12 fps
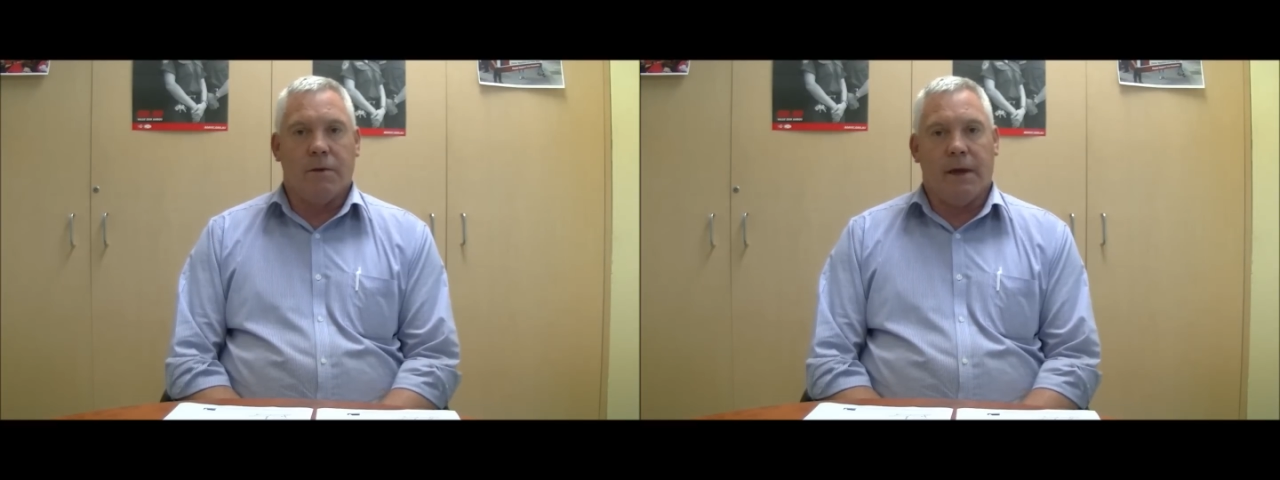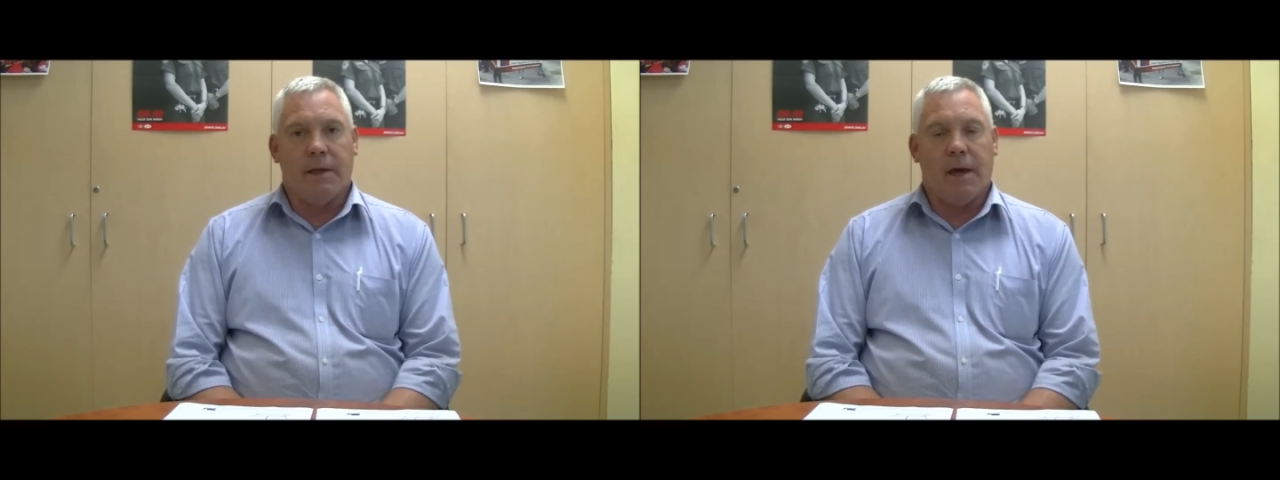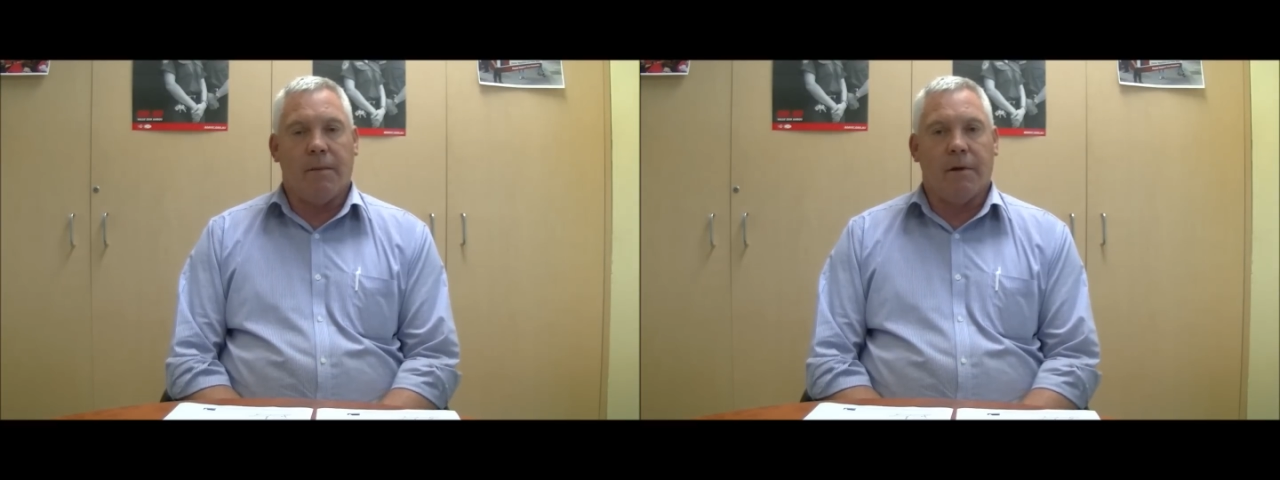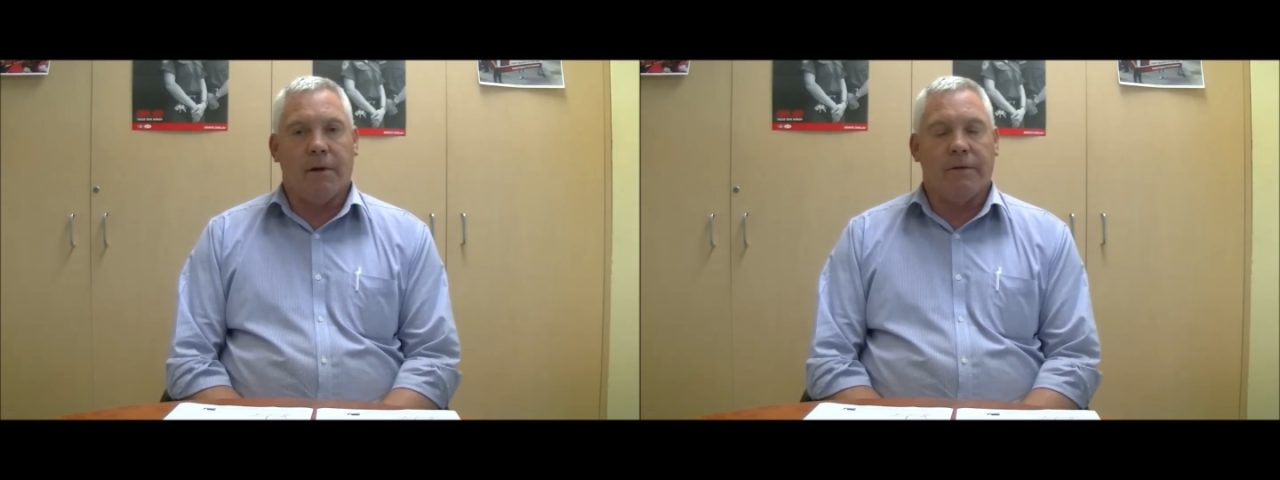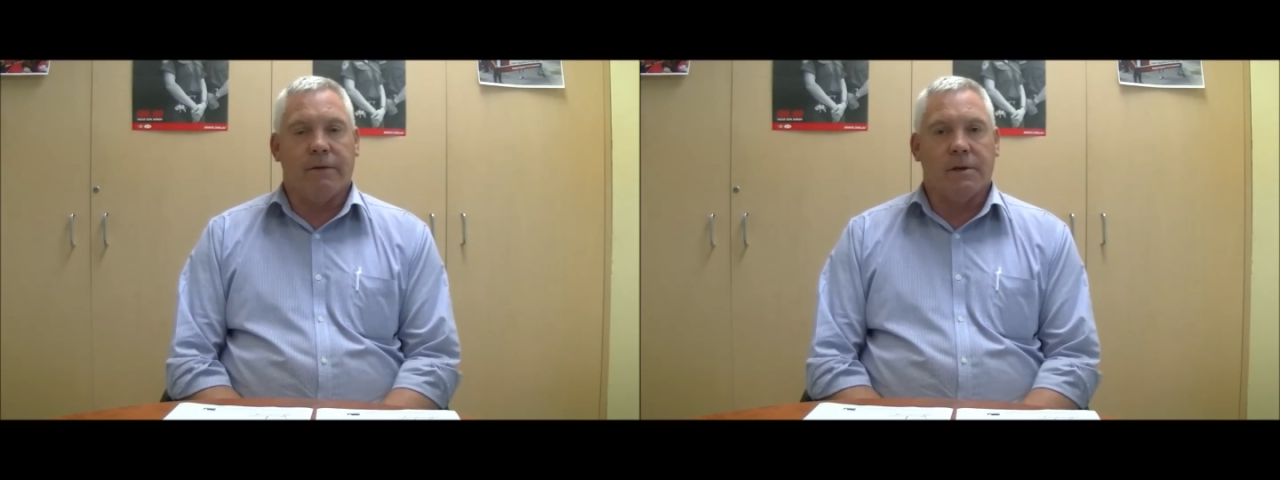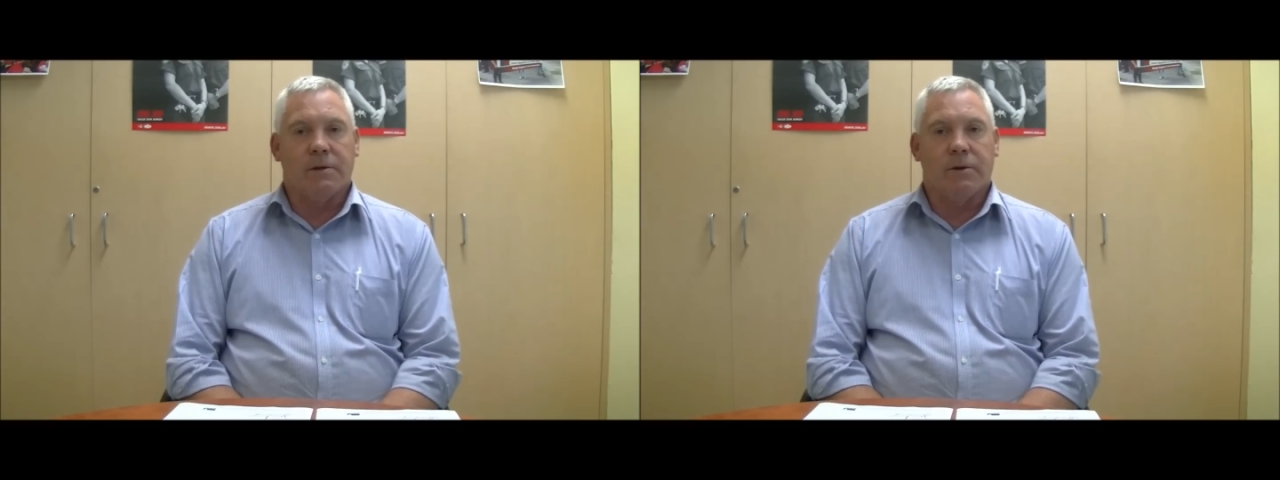that's Ambulance
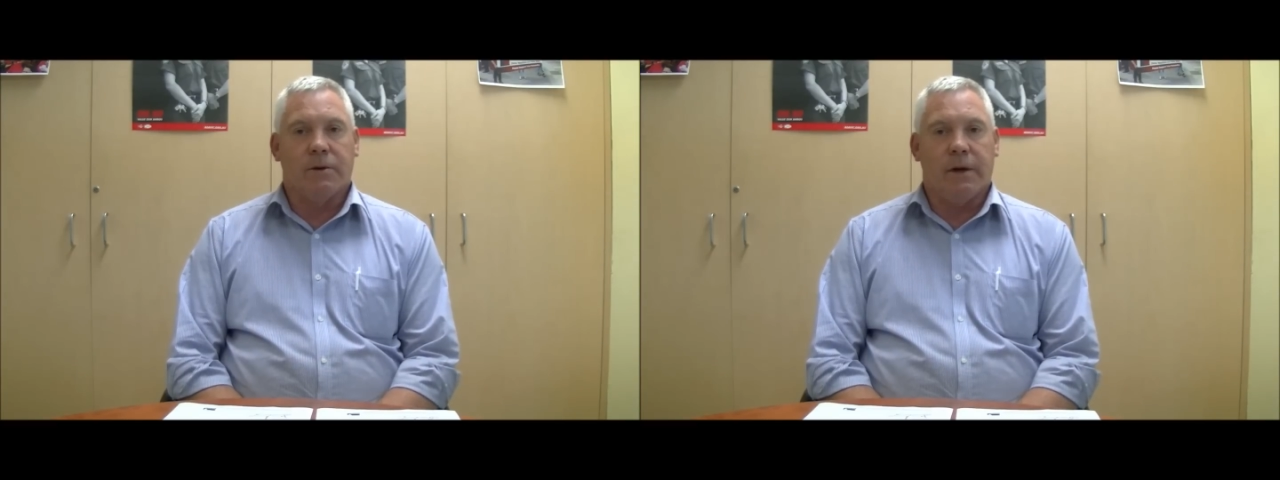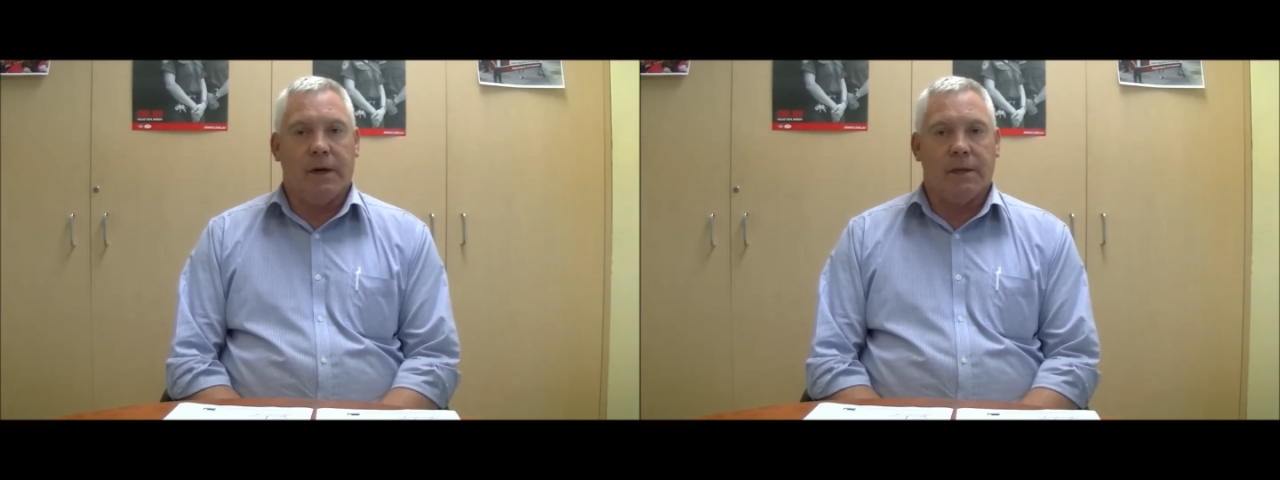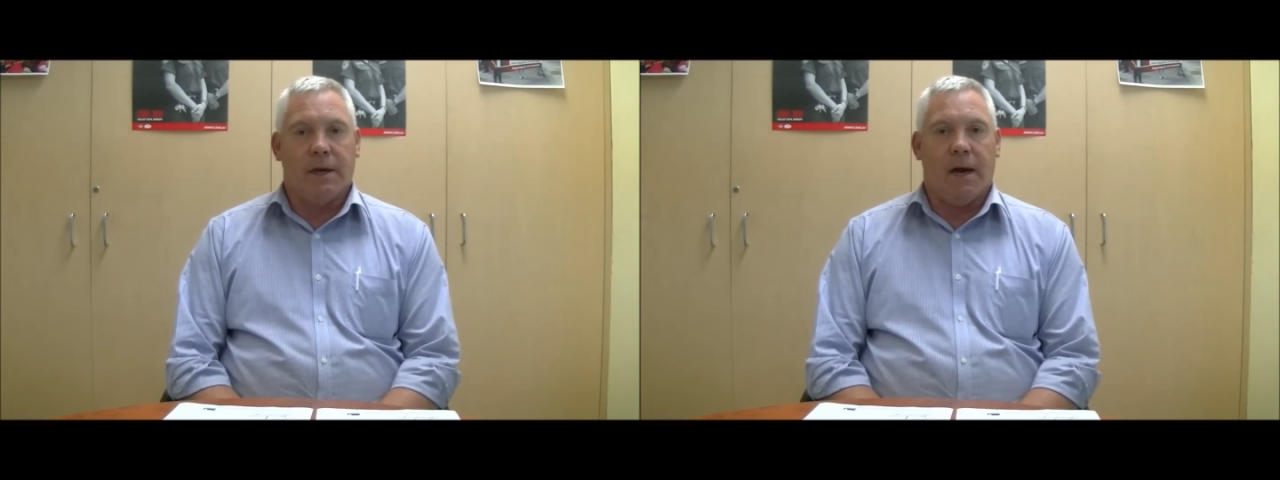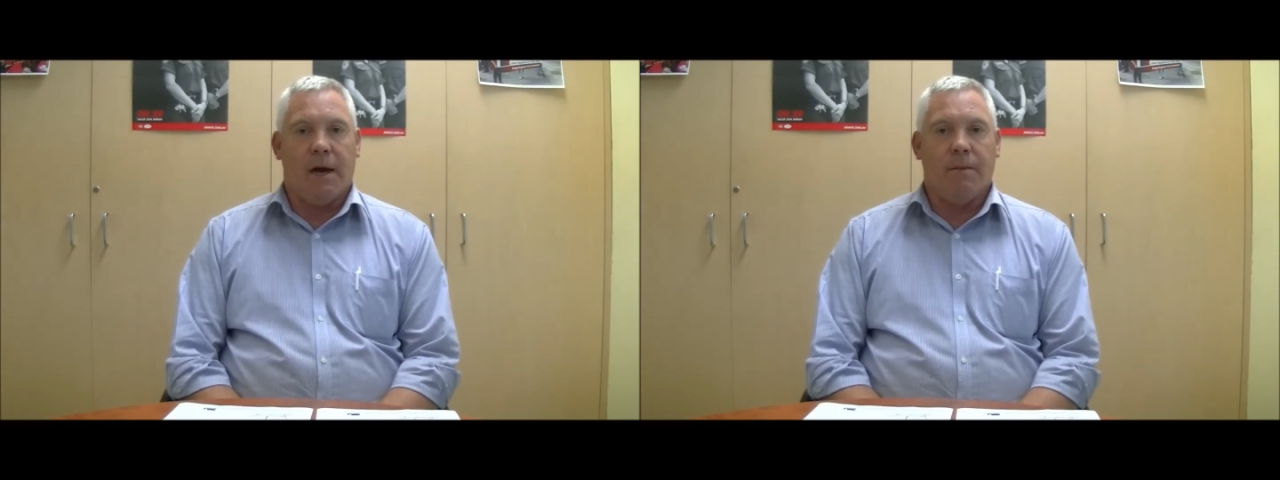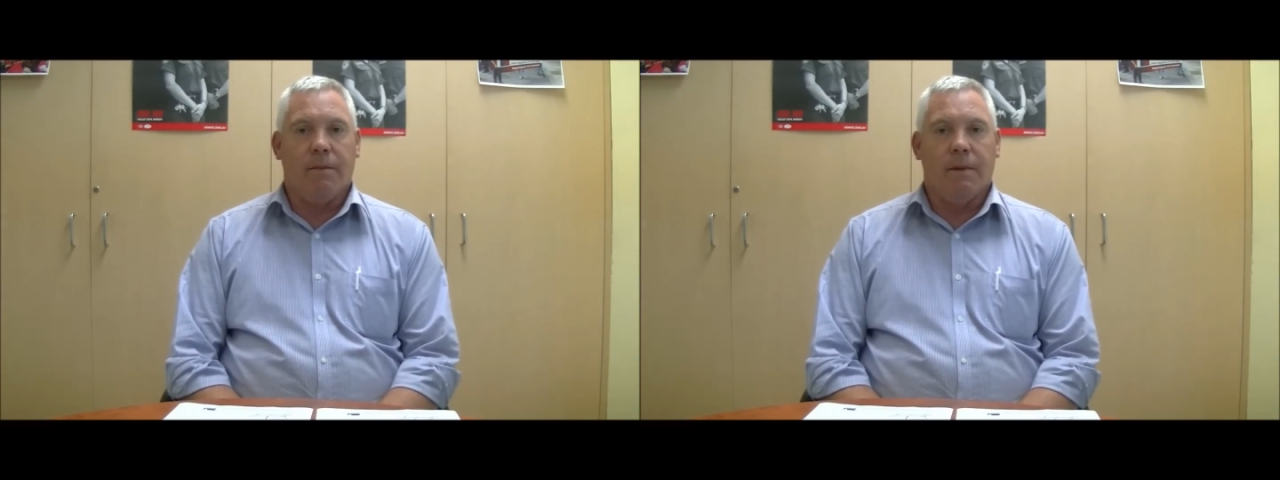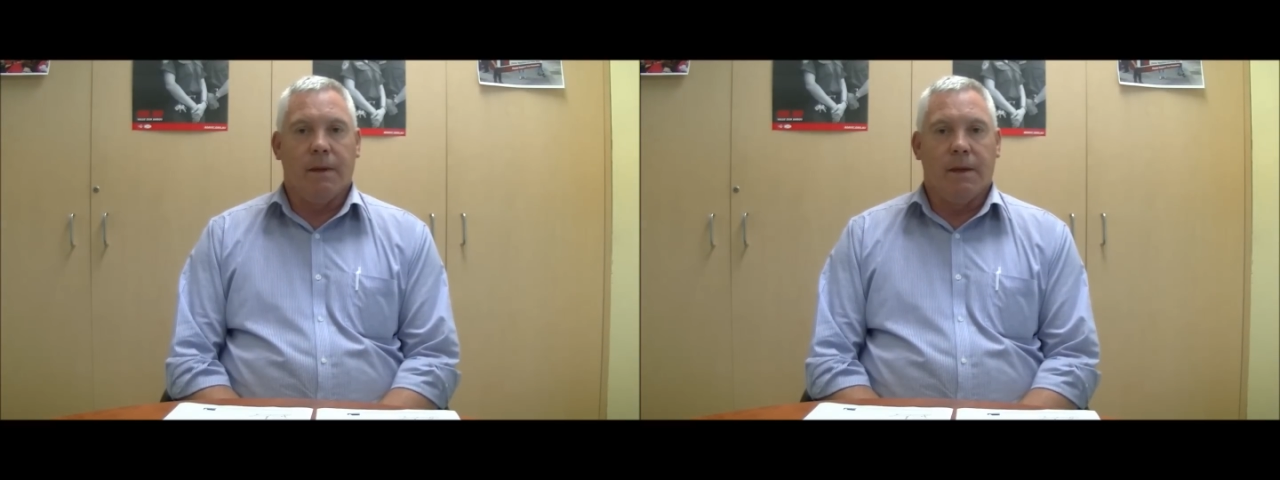Victoria's aim.